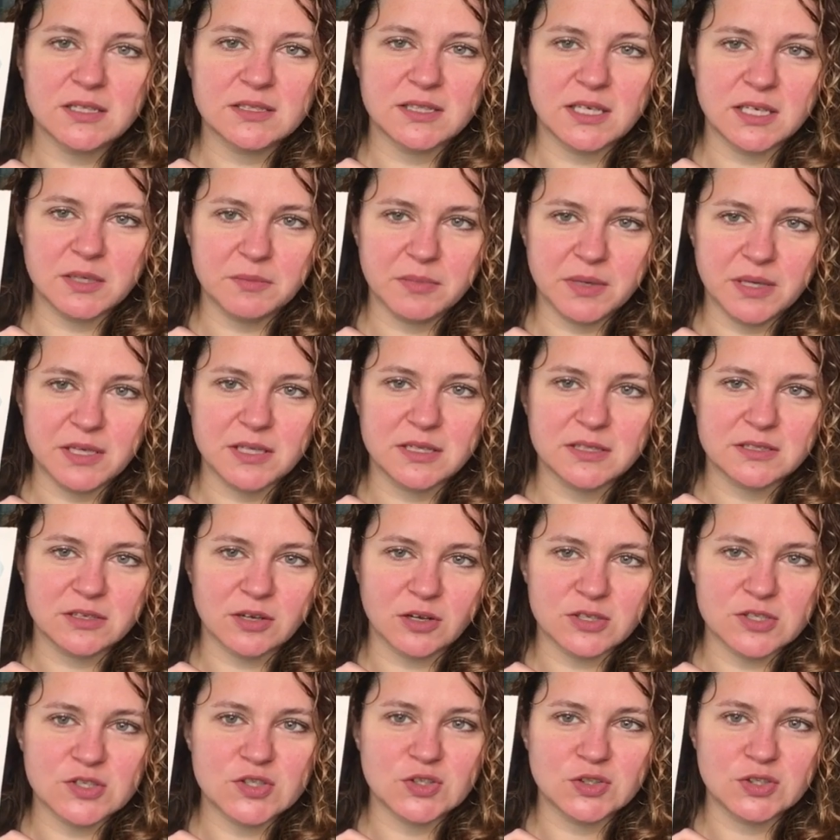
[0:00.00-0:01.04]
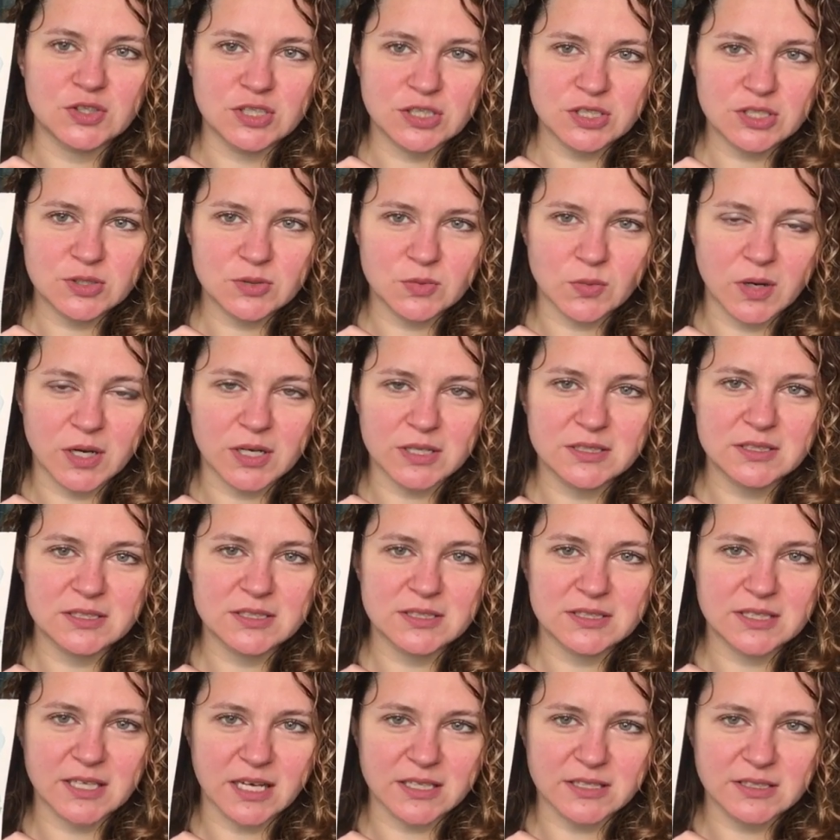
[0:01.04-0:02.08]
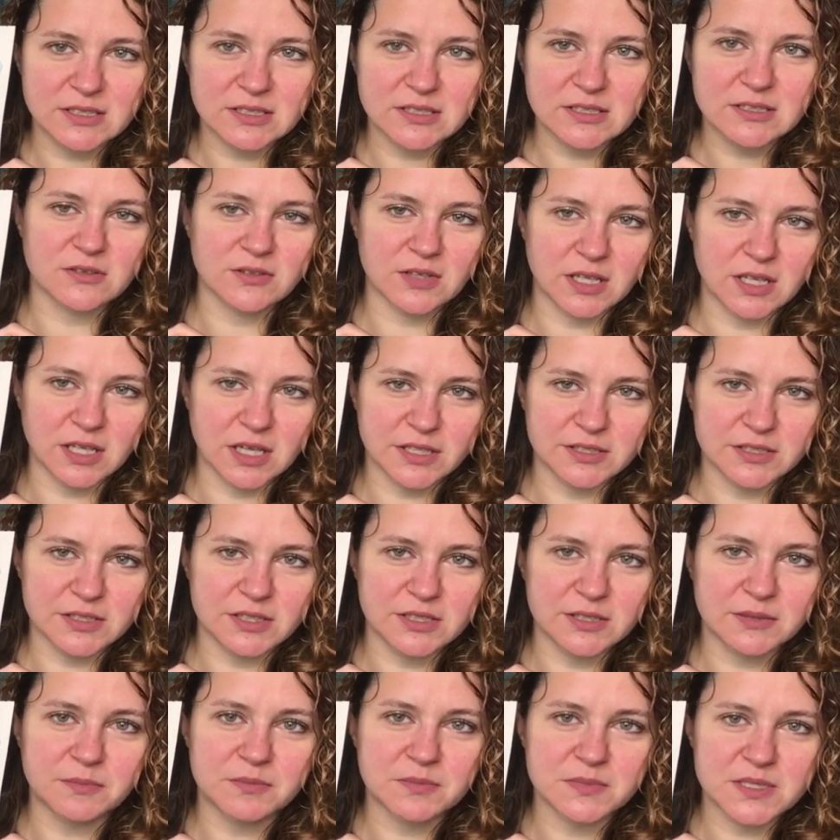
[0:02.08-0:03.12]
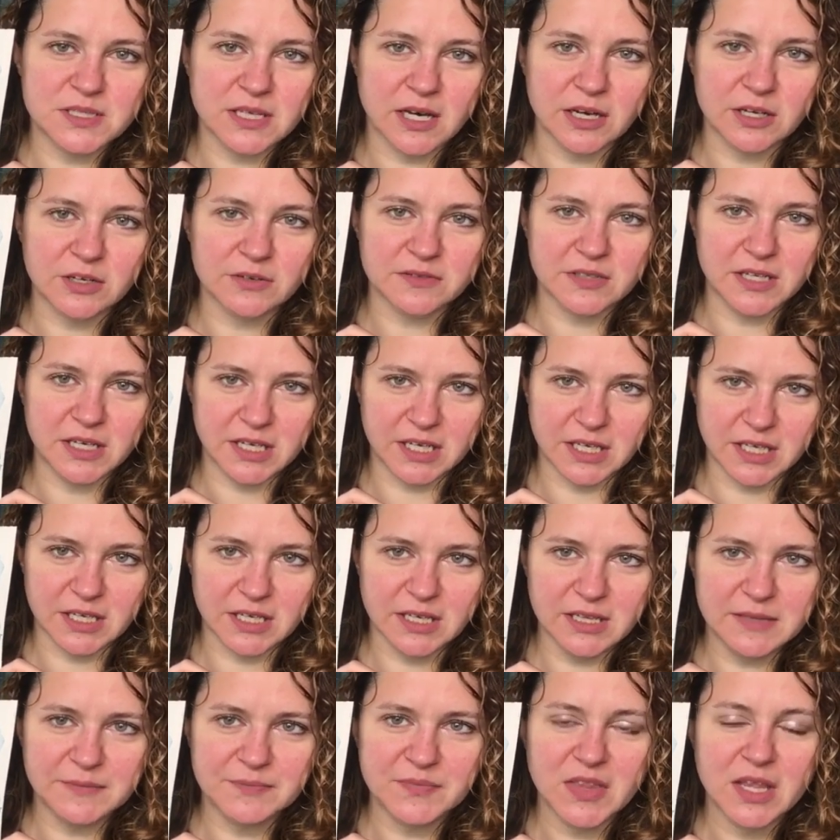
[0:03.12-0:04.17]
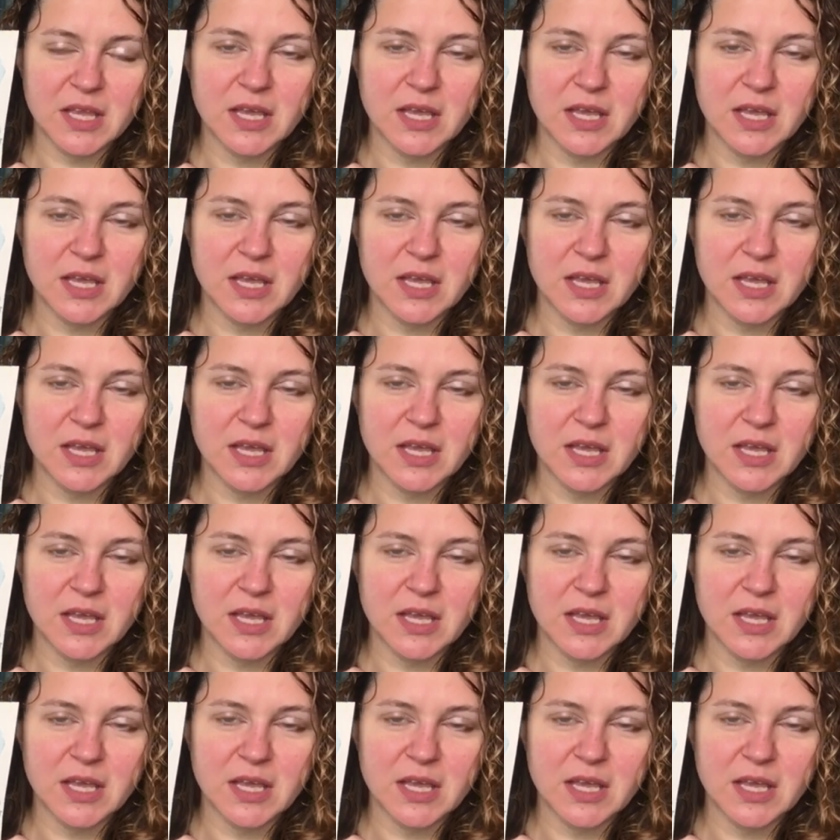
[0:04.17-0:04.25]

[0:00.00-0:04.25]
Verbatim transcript: they built also this one, this castle, on another side of the hill,